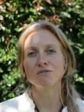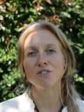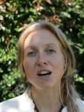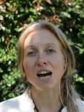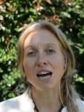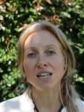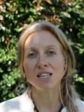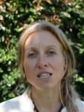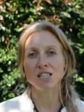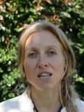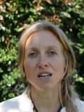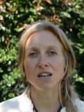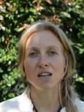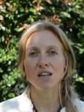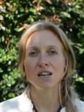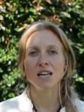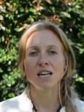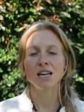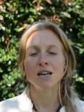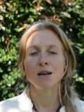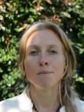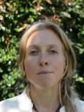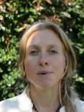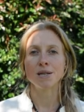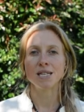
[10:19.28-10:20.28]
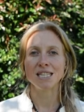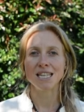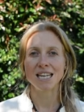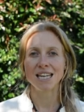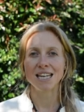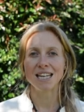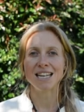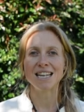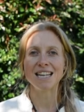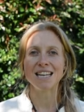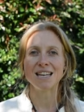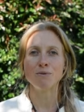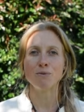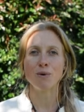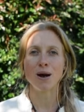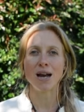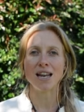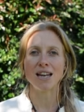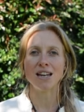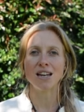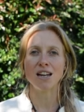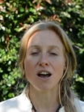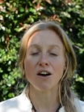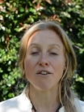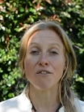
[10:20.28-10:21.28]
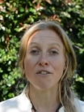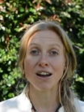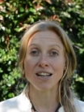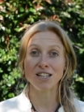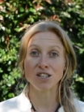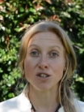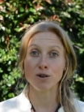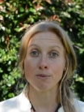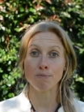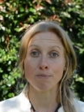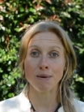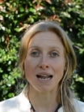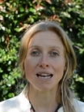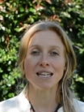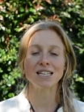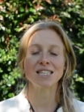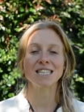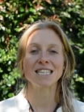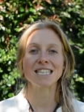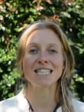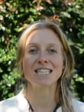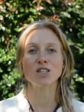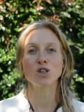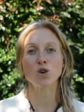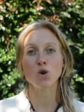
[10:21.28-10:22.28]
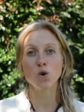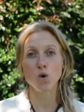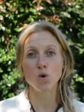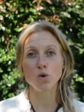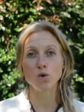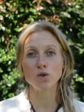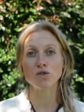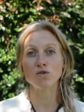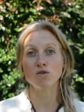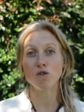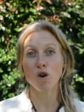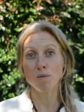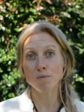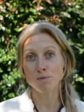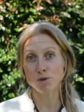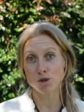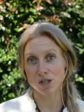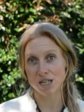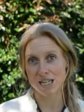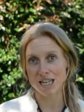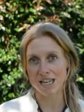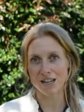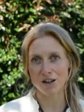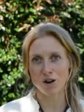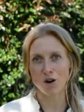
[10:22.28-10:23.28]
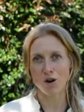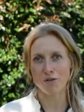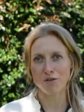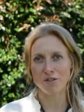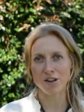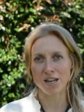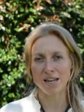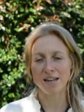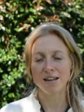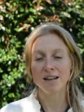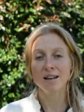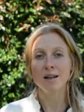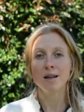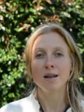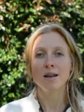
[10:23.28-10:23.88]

vata, particularly when a vata imbalance is caused from drinking coffee.